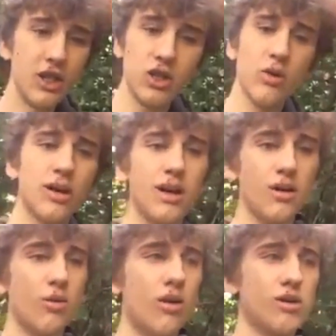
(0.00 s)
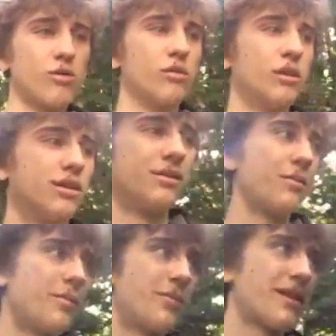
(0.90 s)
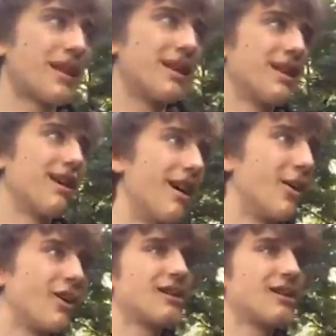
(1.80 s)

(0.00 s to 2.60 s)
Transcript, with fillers: enjoyed Nicaragua, but I know